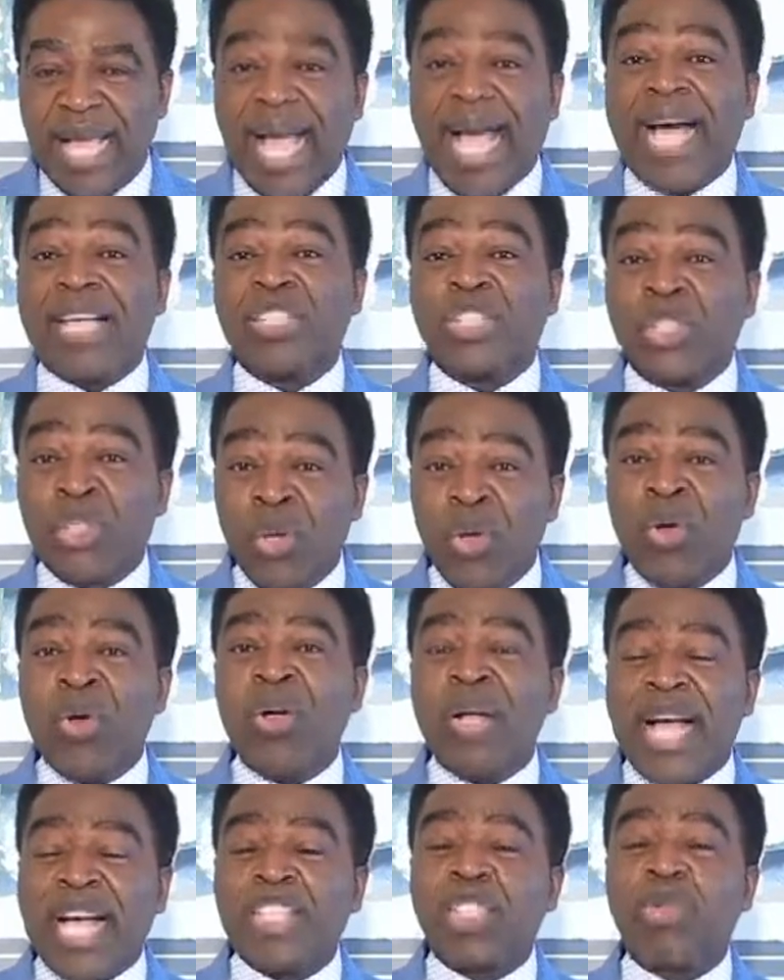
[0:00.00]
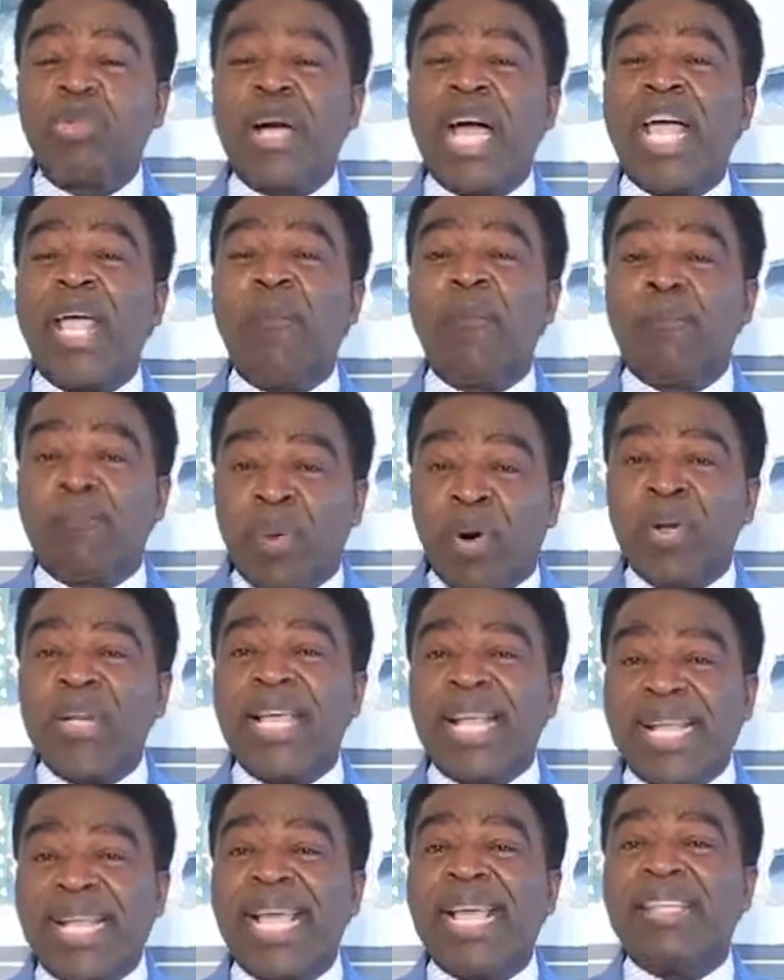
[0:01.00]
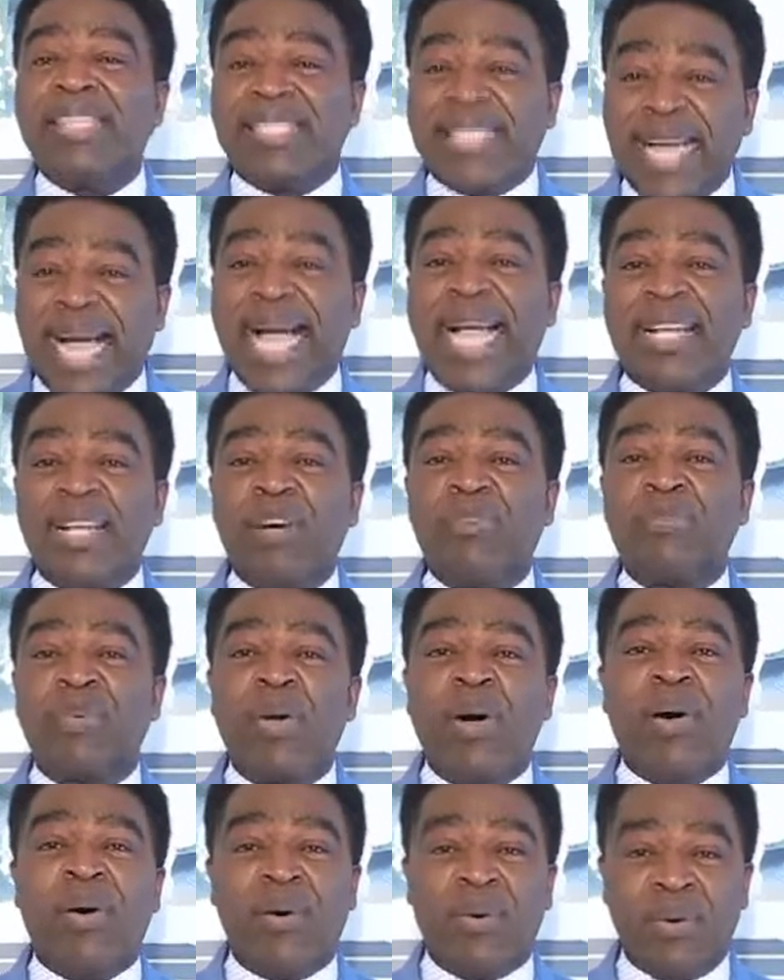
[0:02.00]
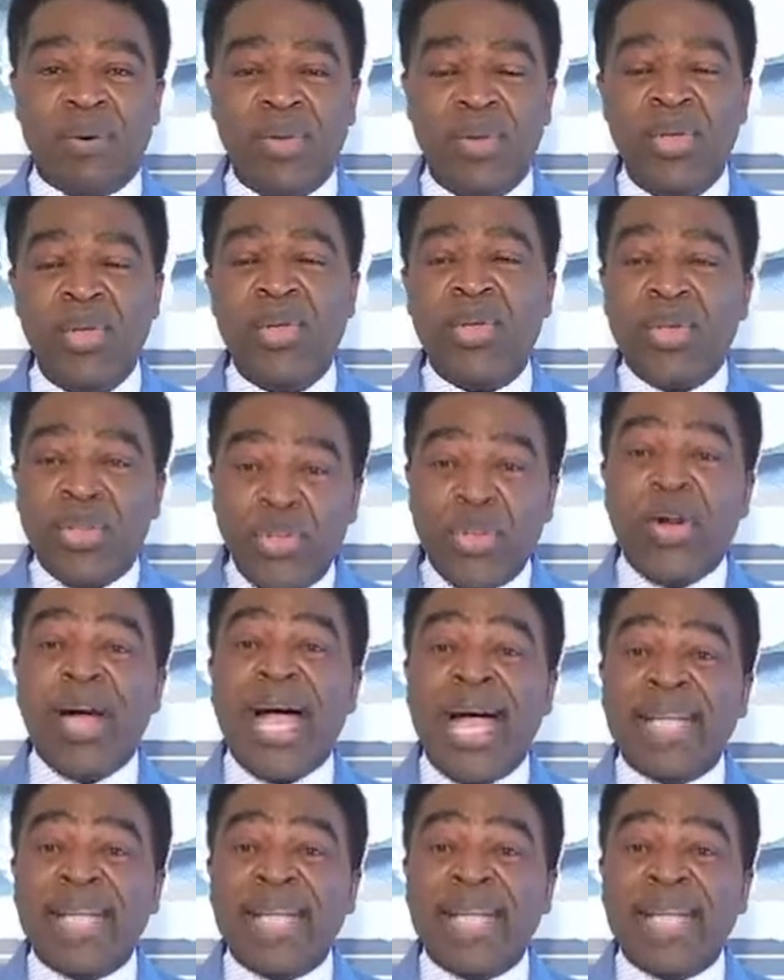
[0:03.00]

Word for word: As long as you are a born again child of God, your